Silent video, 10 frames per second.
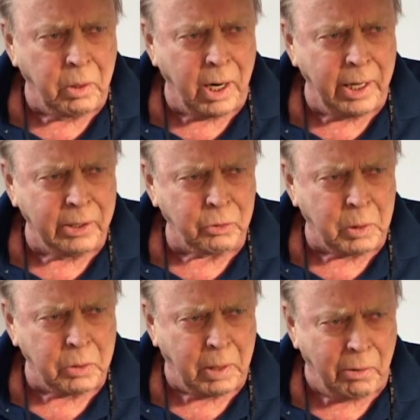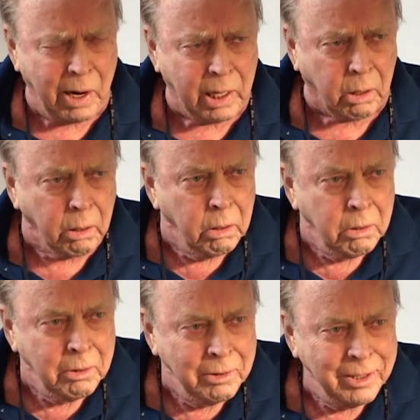while I express my rancor.
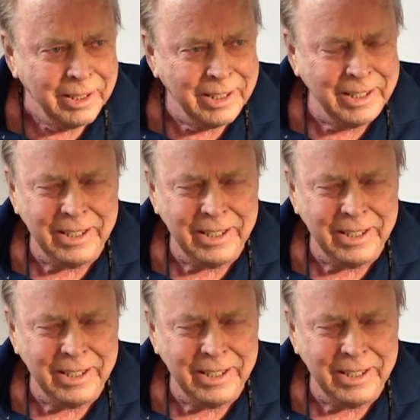Good.